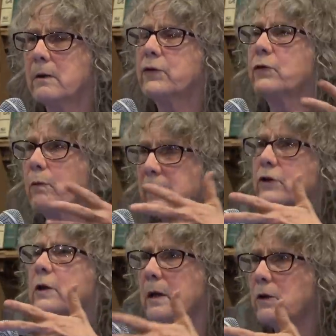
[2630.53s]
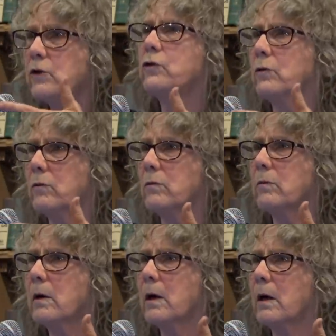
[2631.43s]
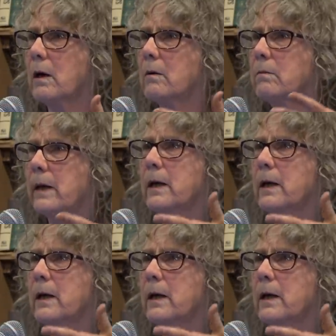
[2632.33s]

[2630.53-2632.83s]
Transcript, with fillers: switched into uh,